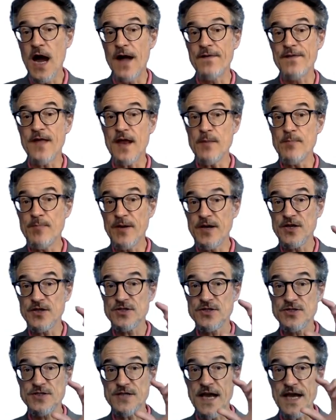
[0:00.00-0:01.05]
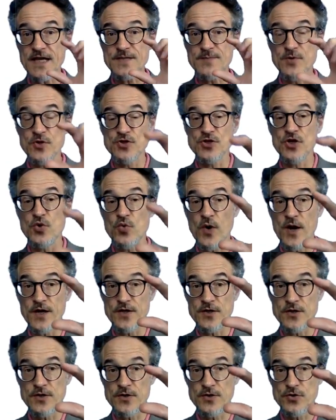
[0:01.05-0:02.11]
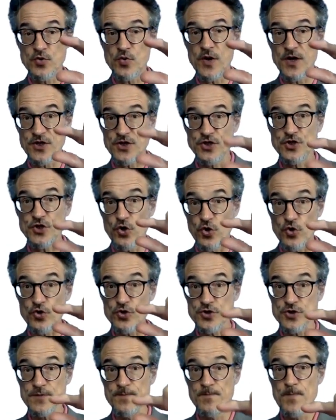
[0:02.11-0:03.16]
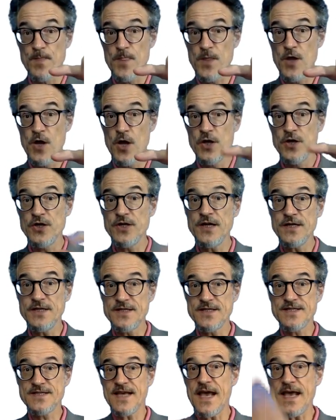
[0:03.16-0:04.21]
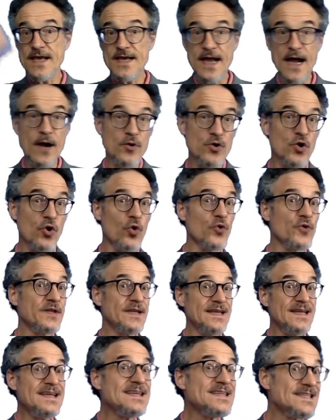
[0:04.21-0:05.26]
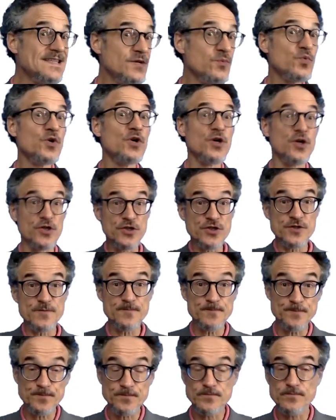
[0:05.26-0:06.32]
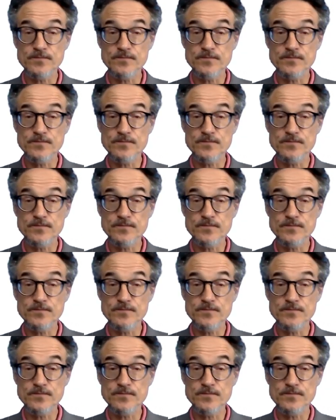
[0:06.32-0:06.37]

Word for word: And then because textbooks are quite, quite short, you need to take out all the easy words.